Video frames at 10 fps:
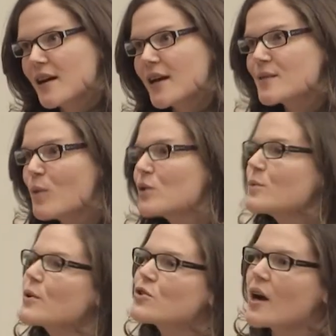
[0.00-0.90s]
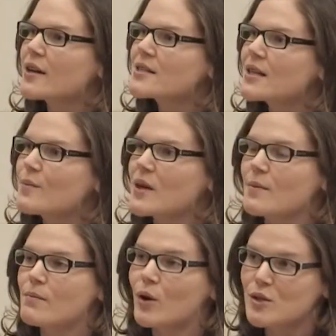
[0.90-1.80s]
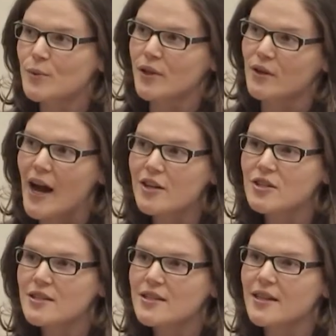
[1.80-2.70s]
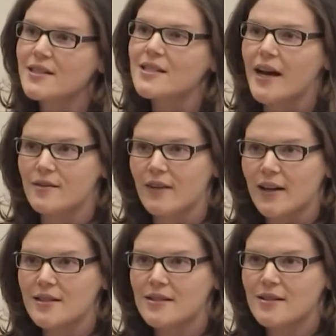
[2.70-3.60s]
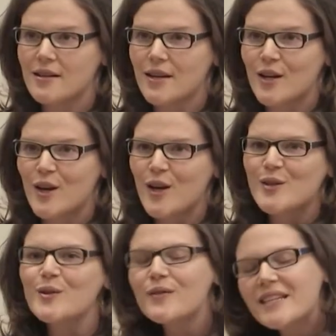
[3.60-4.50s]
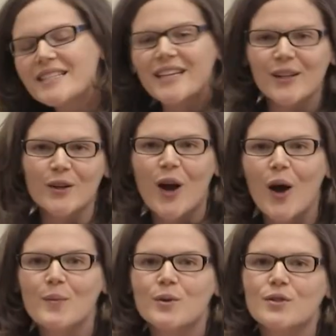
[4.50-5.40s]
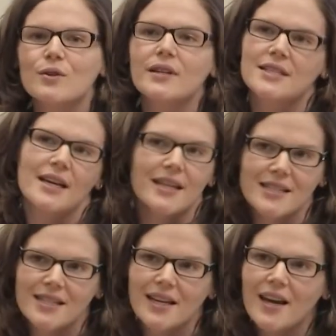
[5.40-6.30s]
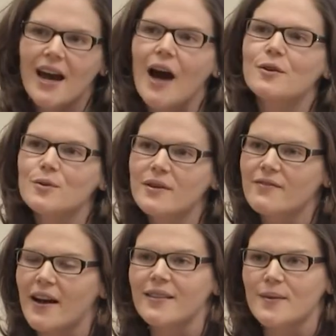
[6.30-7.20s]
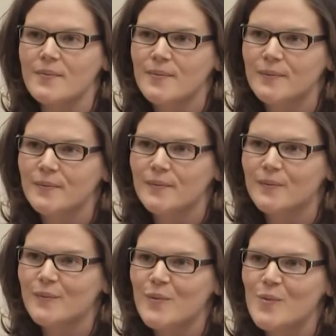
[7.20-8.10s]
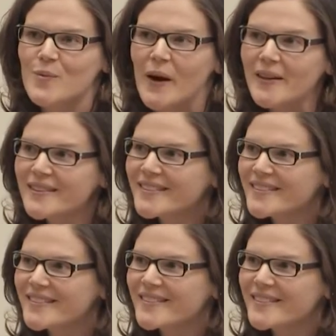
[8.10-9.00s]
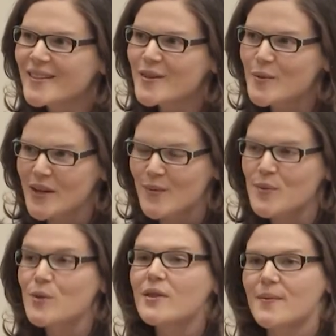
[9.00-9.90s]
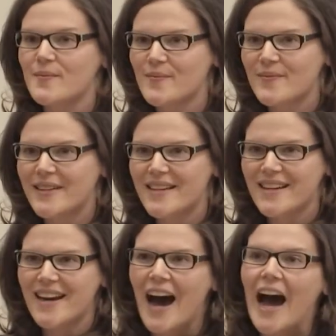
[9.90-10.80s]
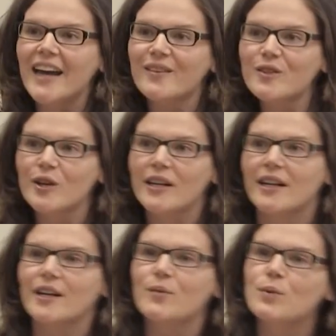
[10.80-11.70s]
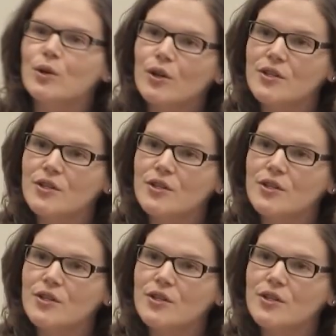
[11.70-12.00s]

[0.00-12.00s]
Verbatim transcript: as multiple drugs can mean multiple interactions and side effects. So if these killer combos do exist, how do we find them? Well, we compute them. I have created a computer